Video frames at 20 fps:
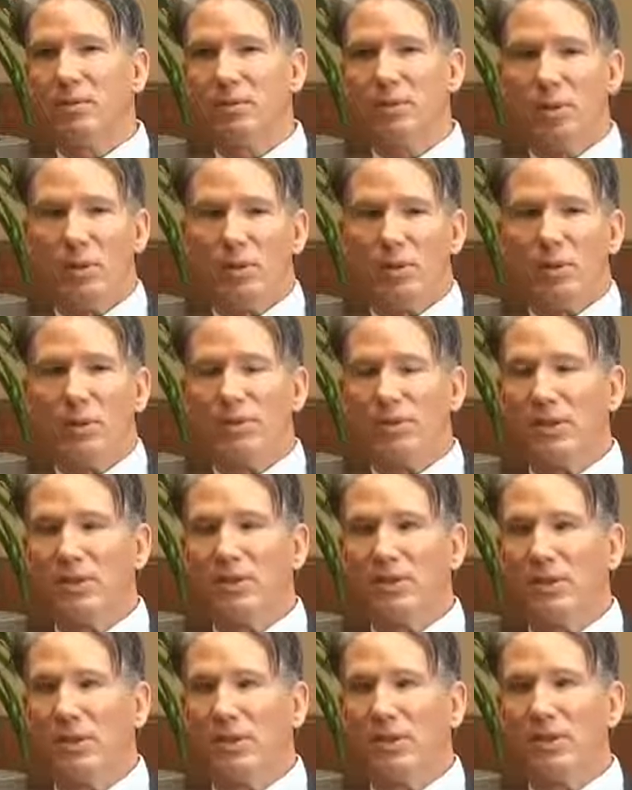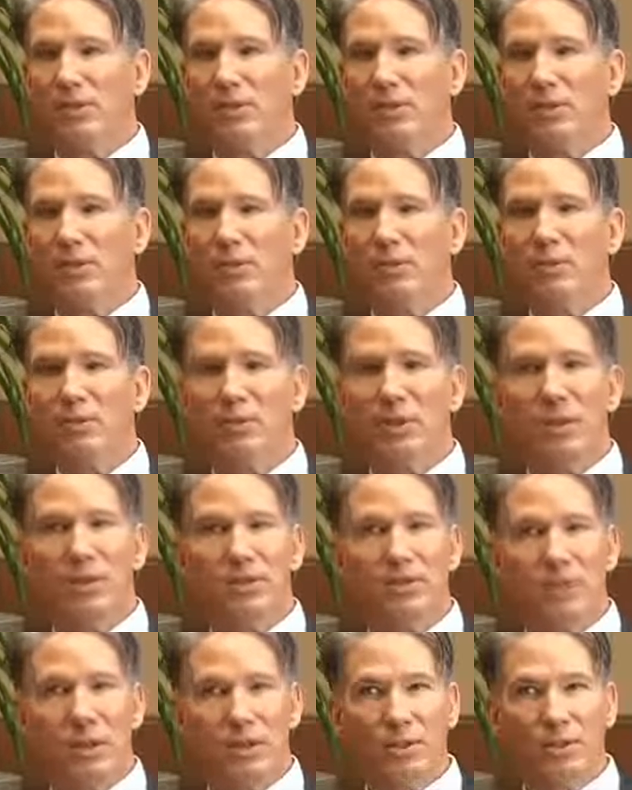But nobody's listening.
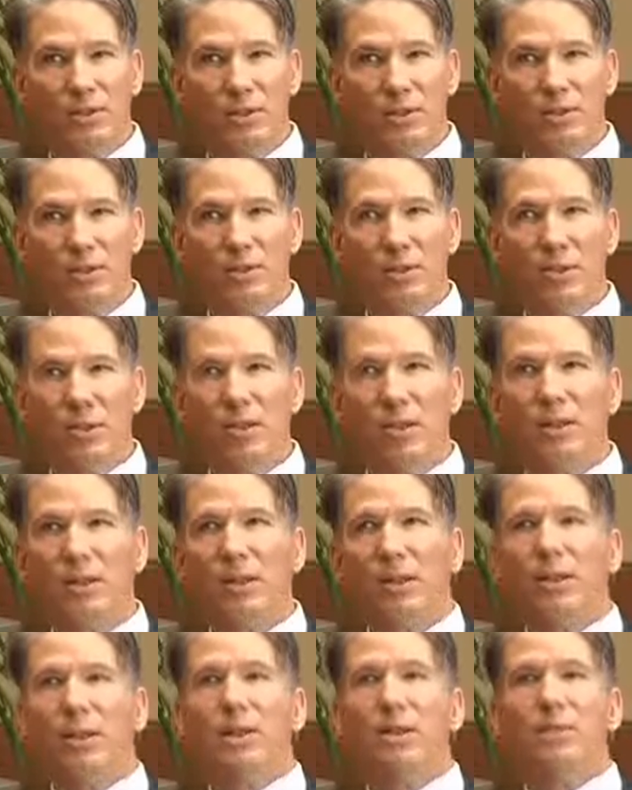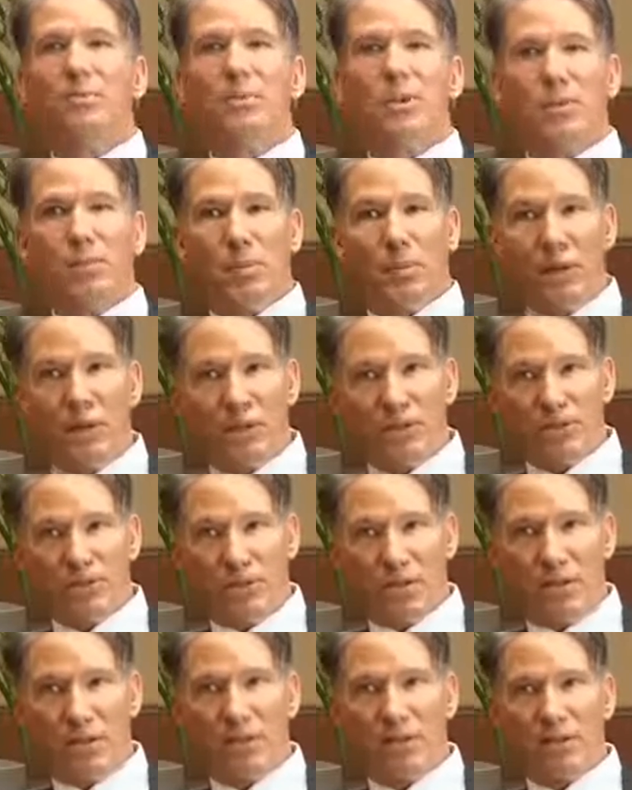That's not true. People are
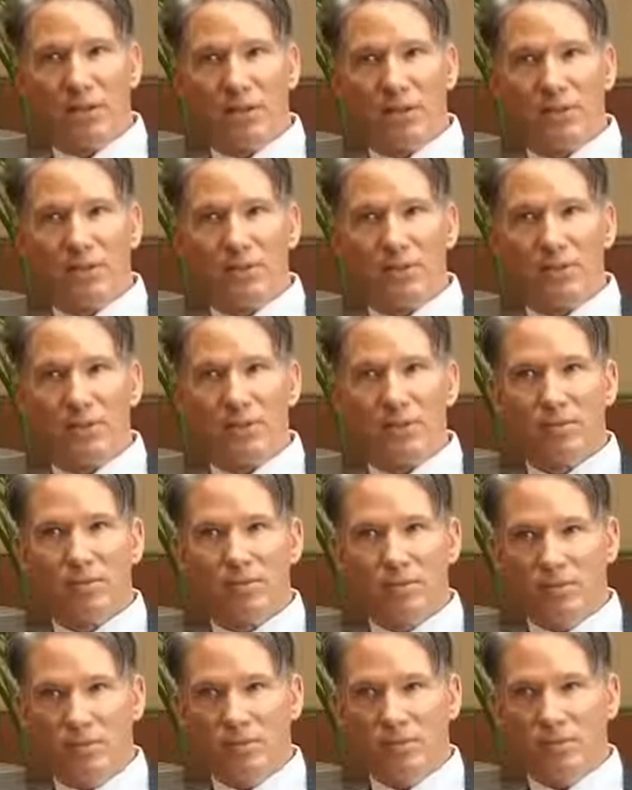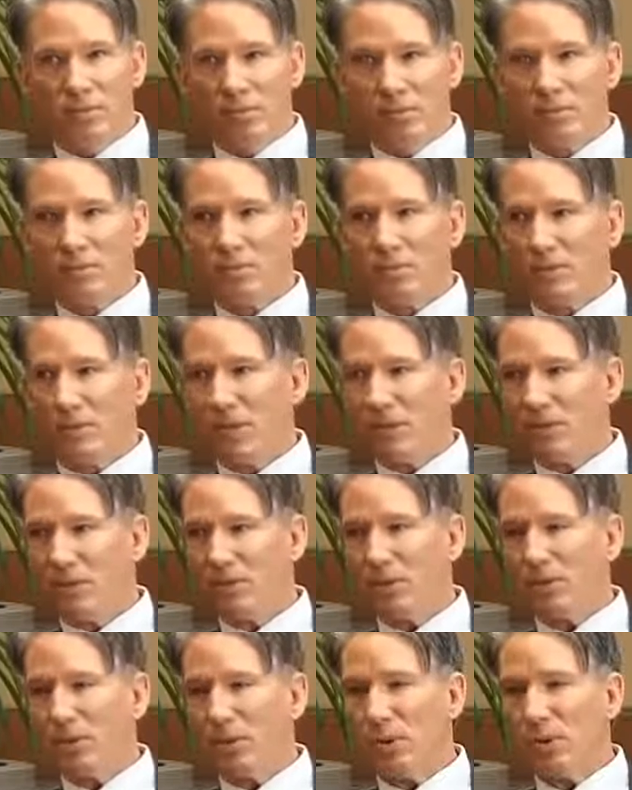starting to listen. And
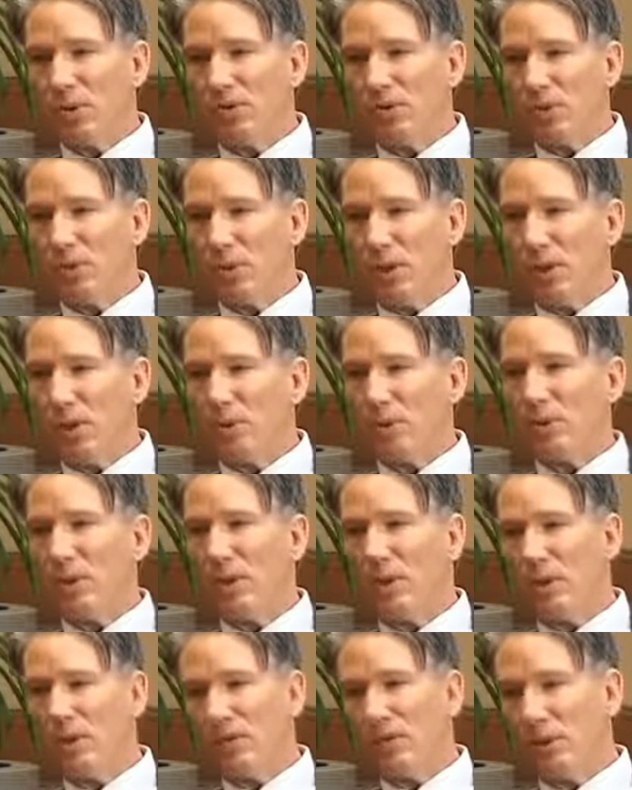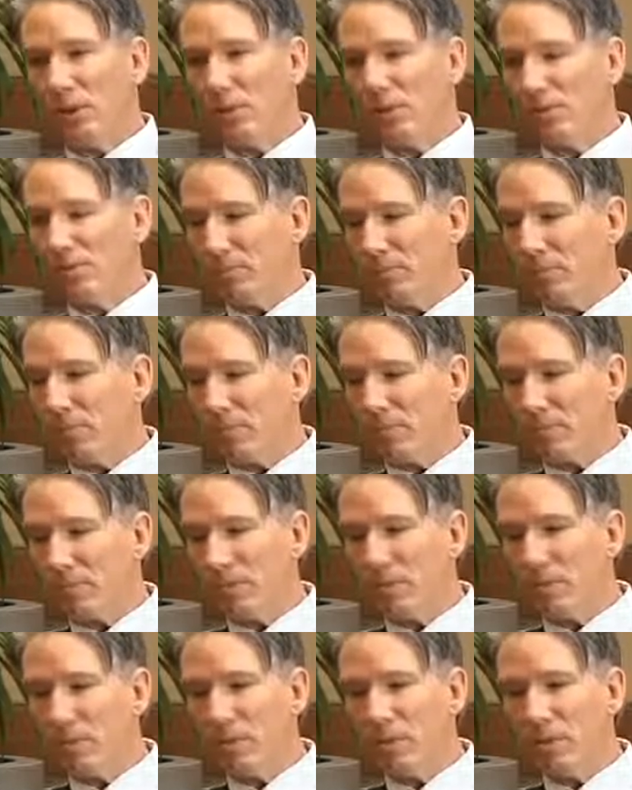this word is spreading. We have
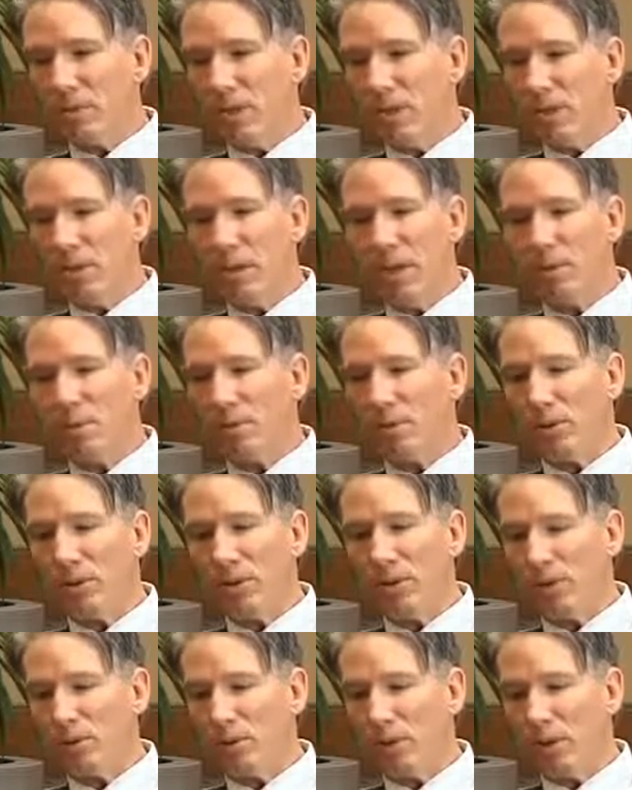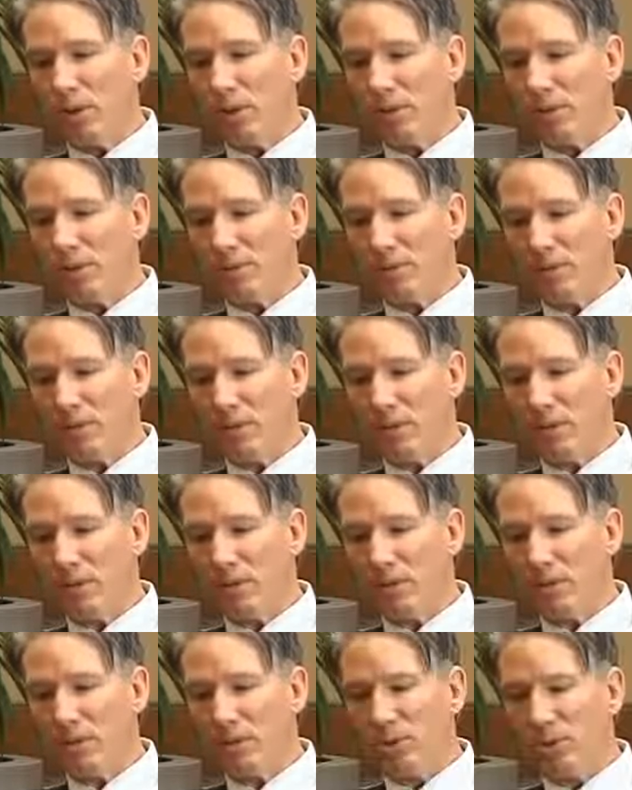a number of
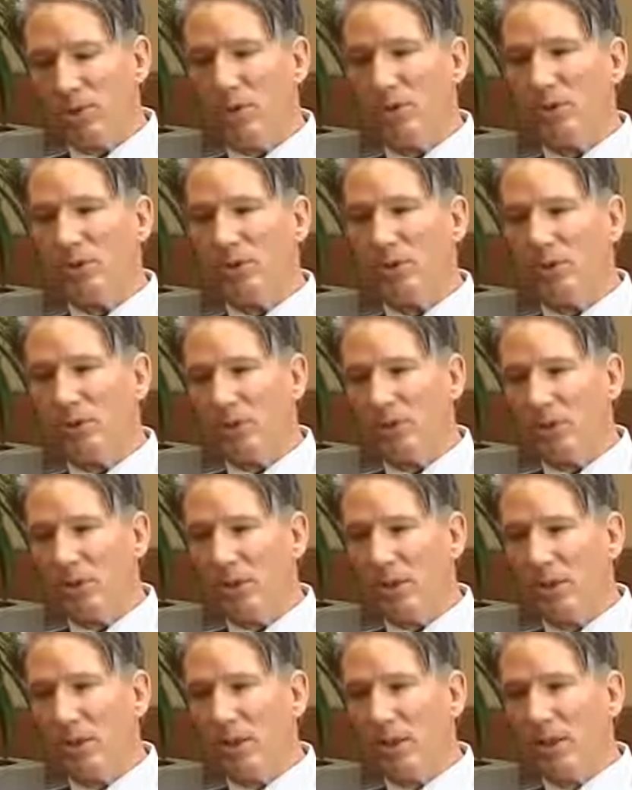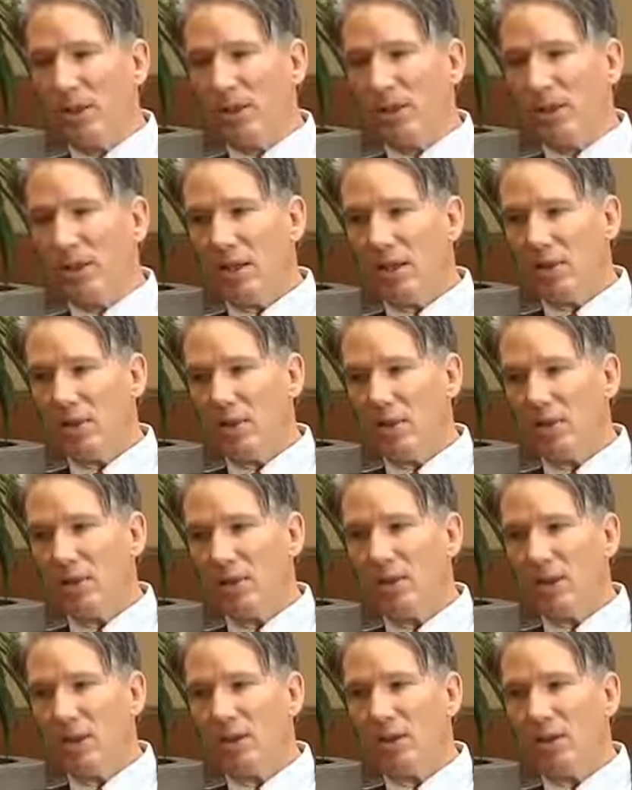churches in
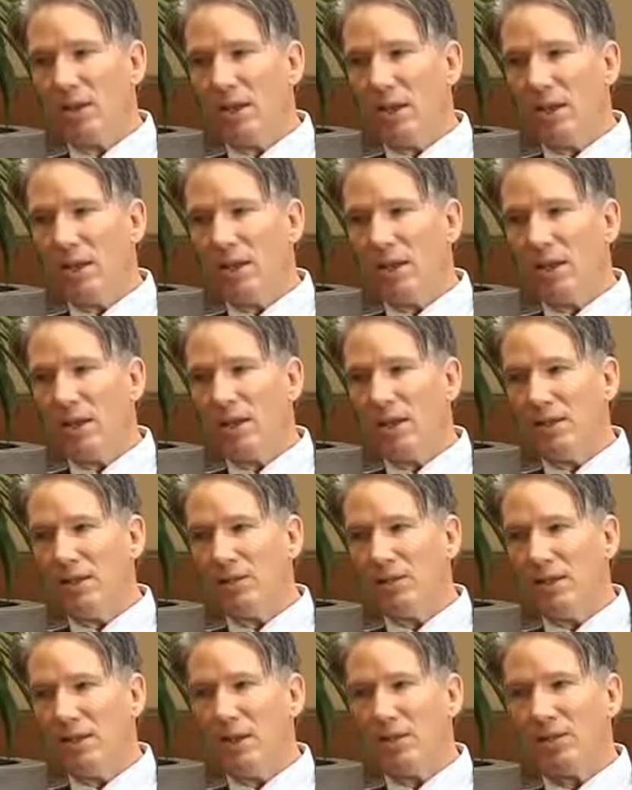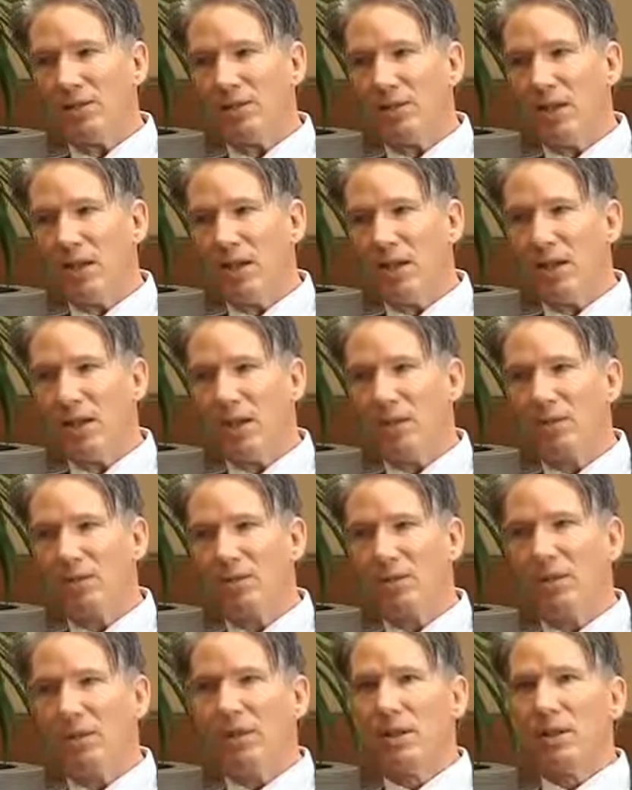North Carolina and in South Chicago
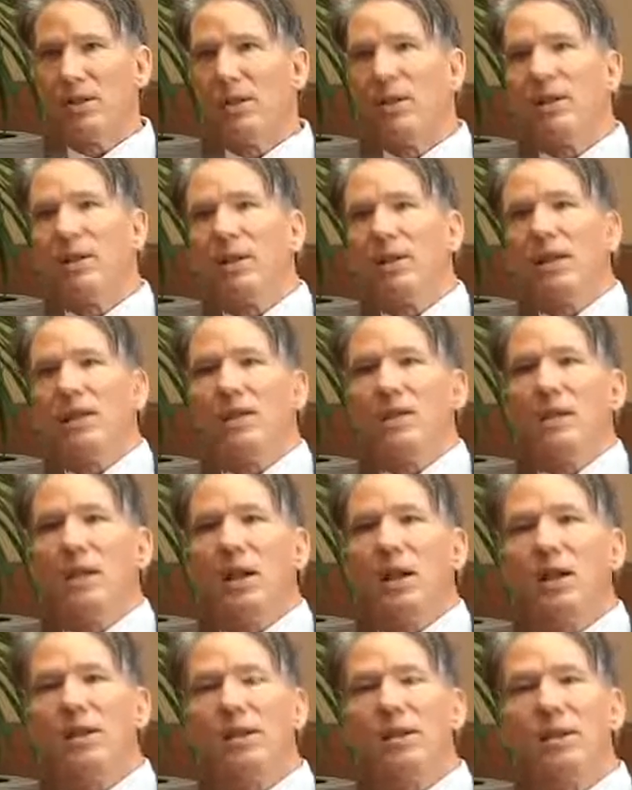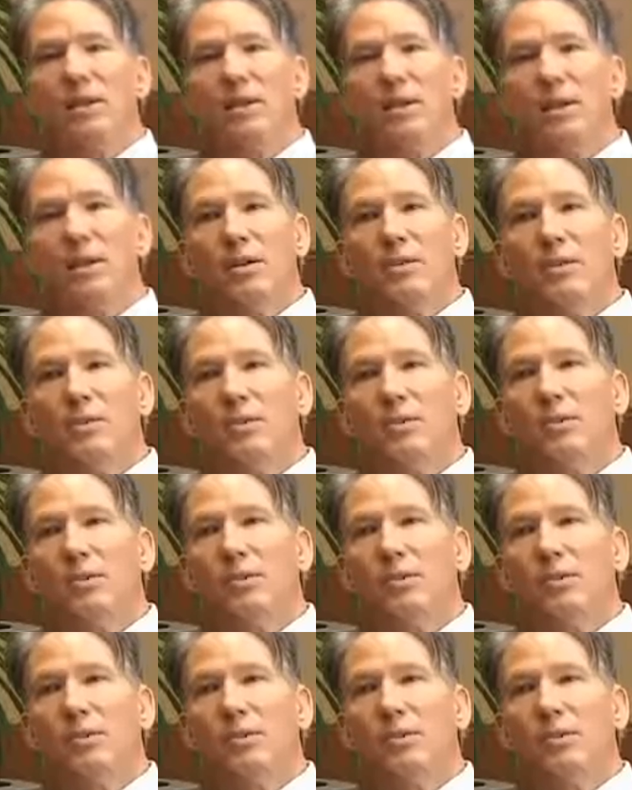that the